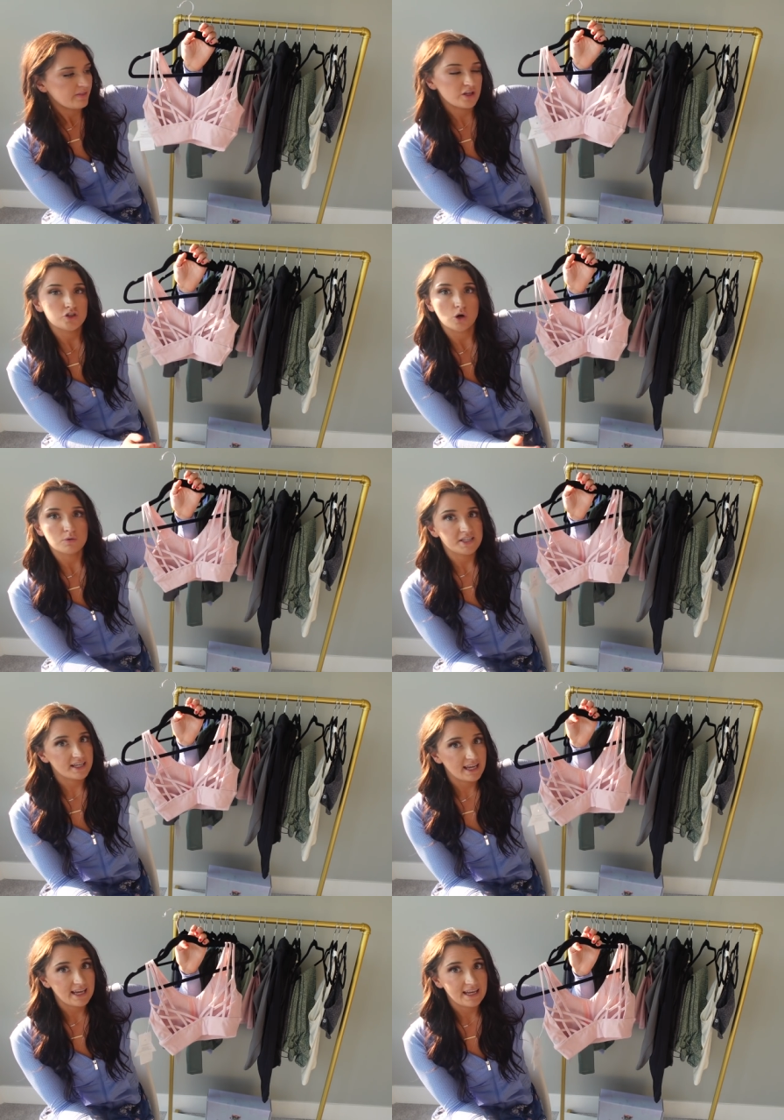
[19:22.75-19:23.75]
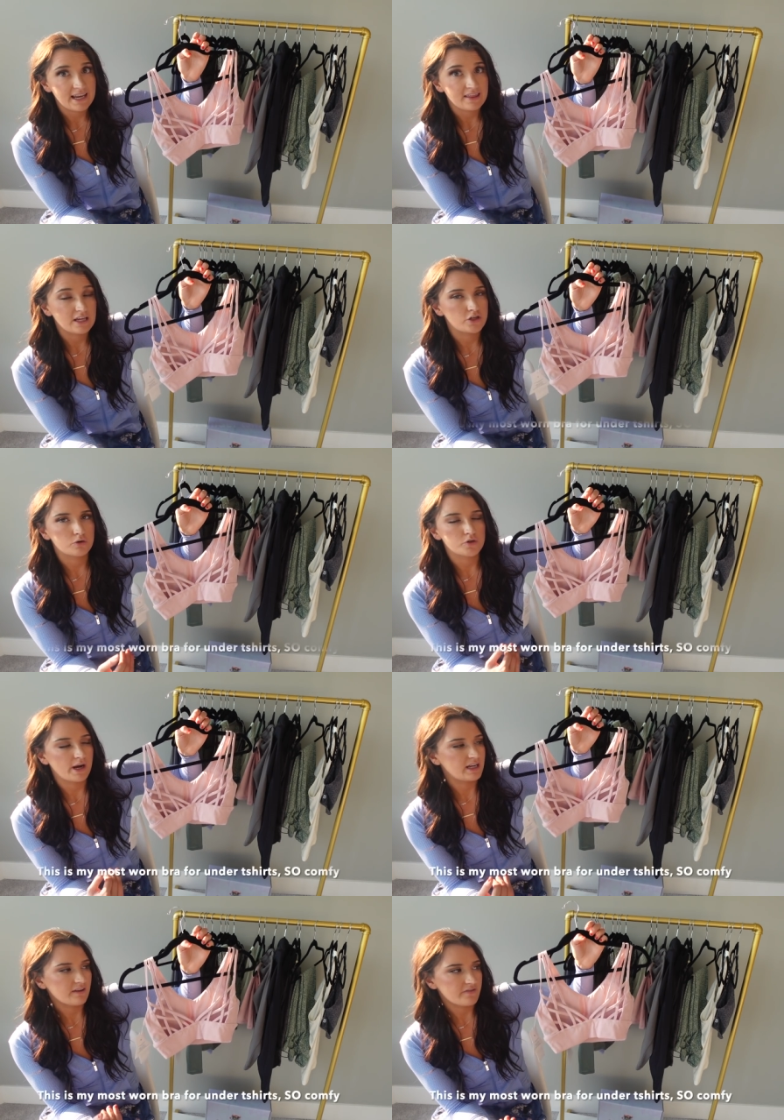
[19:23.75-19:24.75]
They don't dig in, they don't do
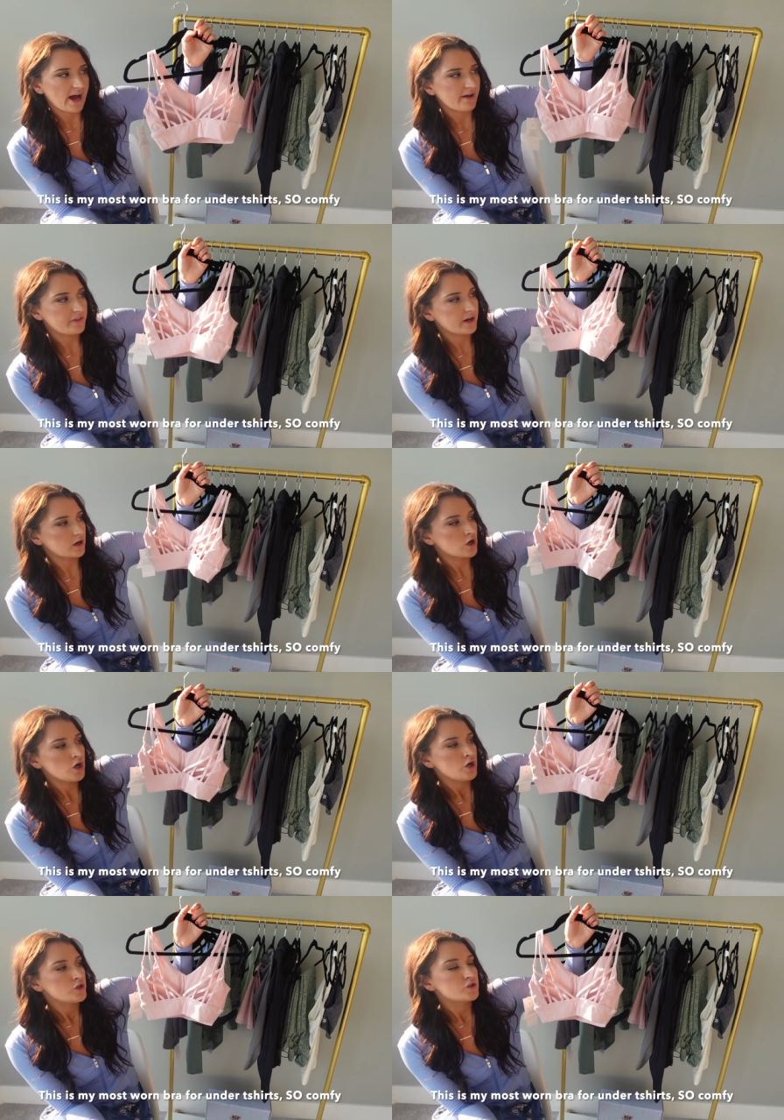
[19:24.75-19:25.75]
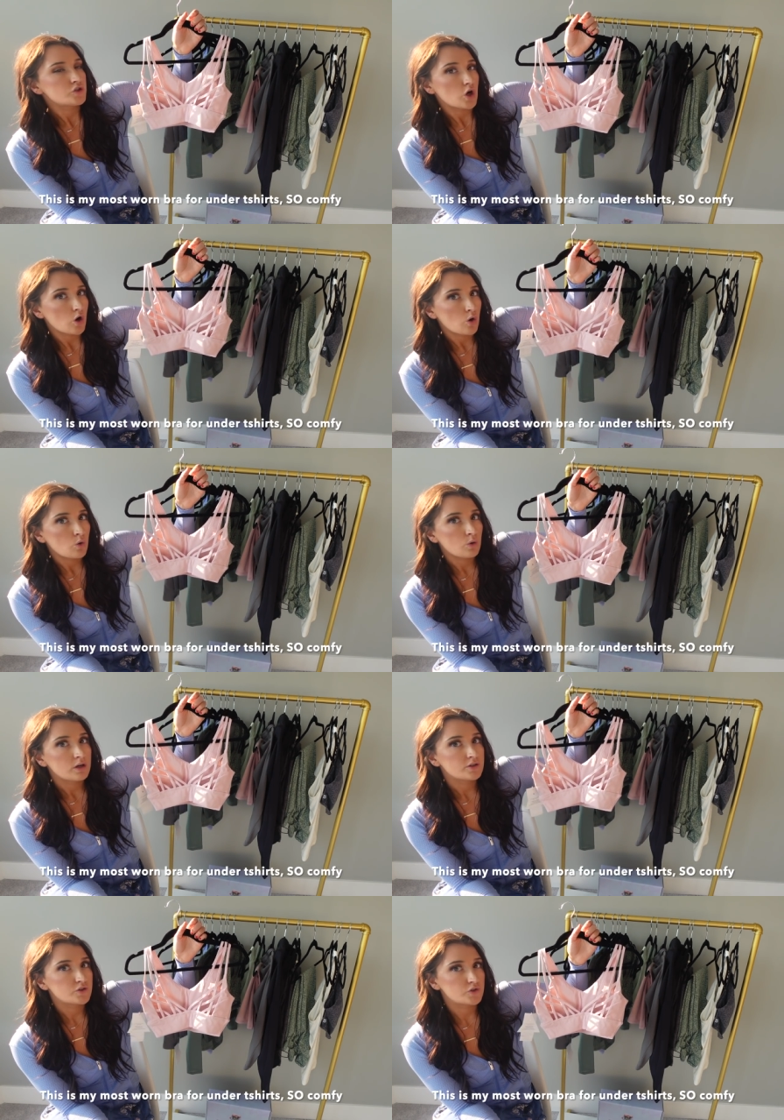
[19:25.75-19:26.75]
any of that. They are so,
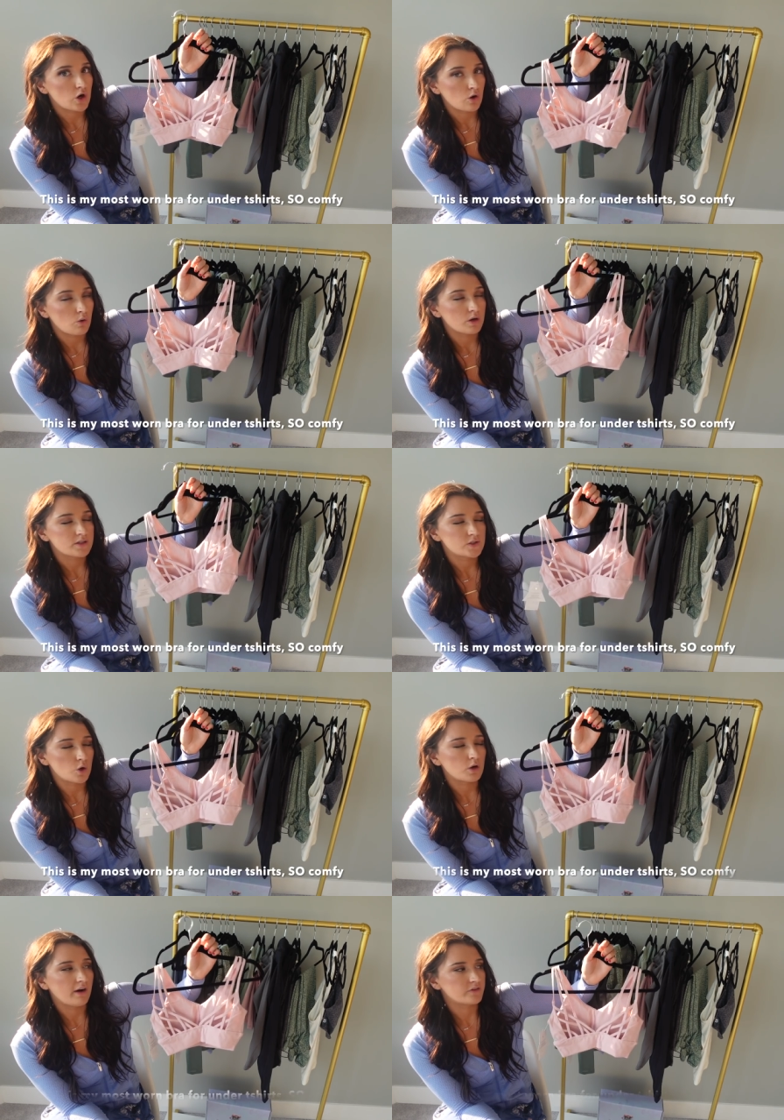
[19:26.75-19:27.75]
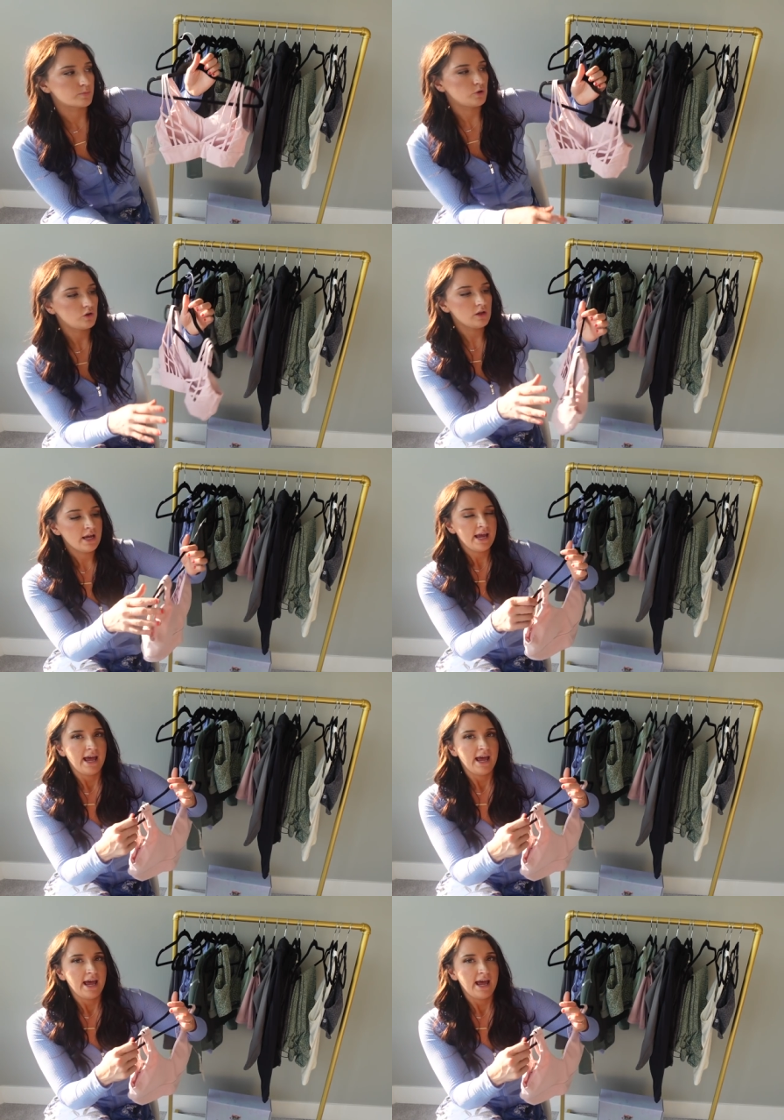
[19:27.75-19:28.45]
so, so comfortable.